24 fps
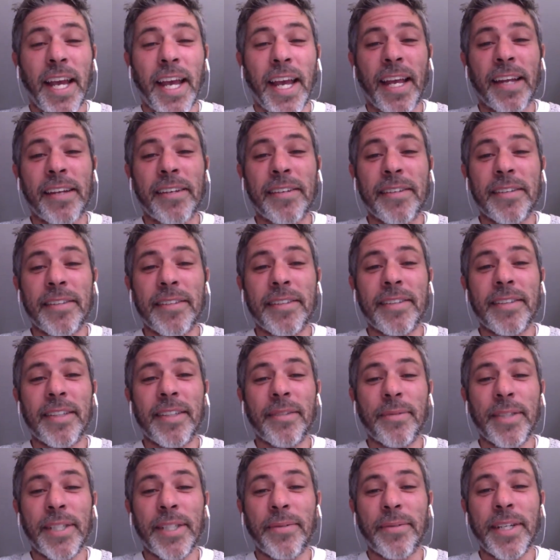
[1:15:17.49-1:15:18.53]
And
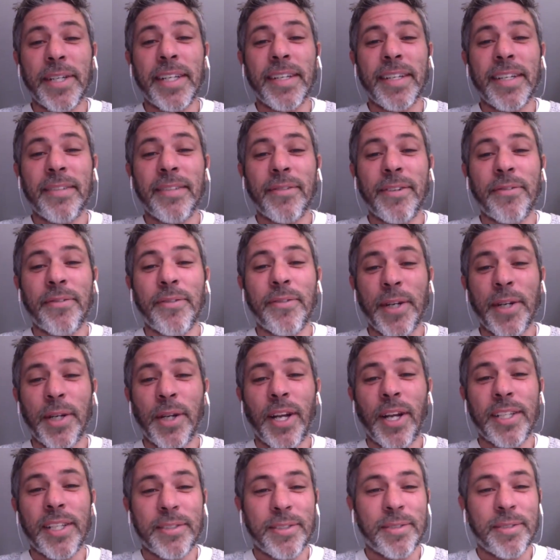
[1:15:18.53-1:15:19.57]
we
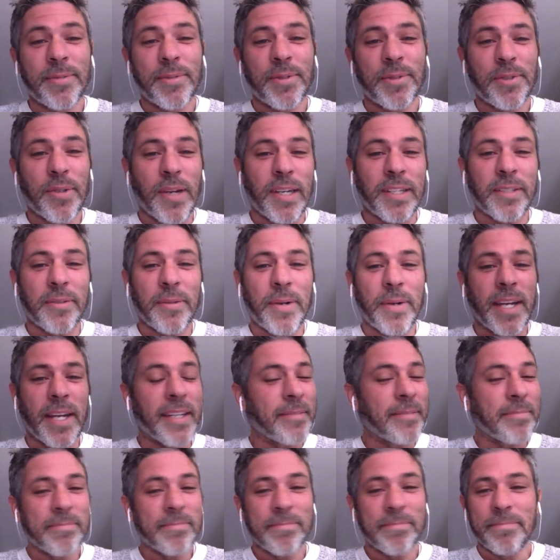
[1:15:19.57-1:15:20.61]
realized straight
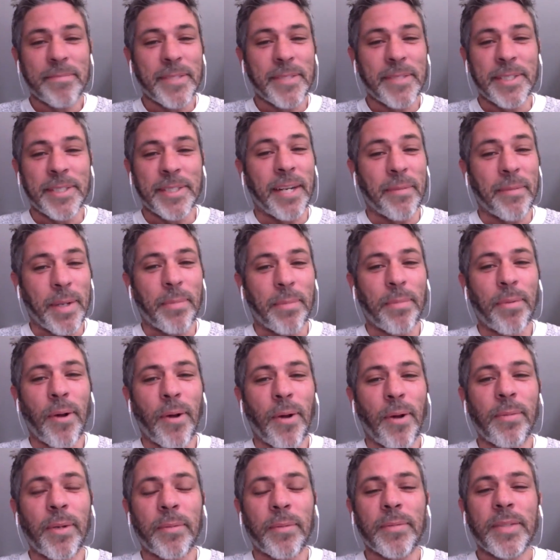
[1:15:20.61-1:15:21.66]
away this is going to be a
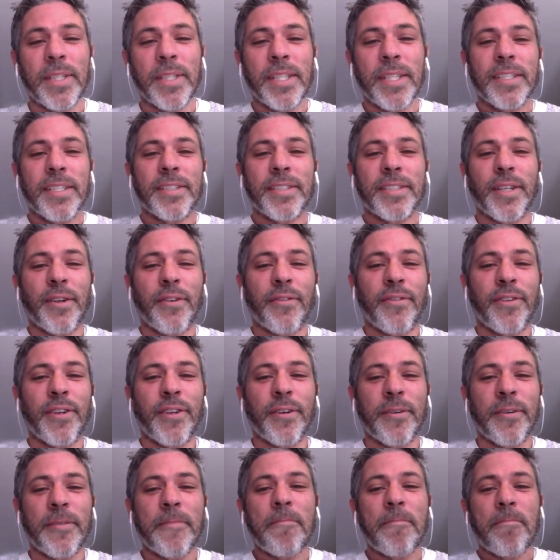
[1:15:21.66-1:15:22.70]
problem. So if
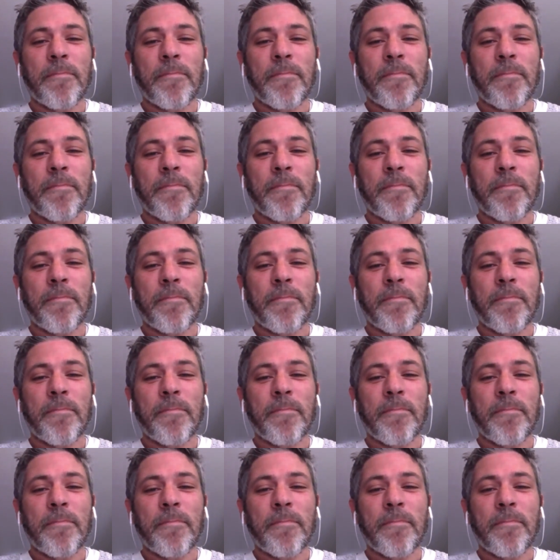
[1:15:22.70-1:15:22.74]
you're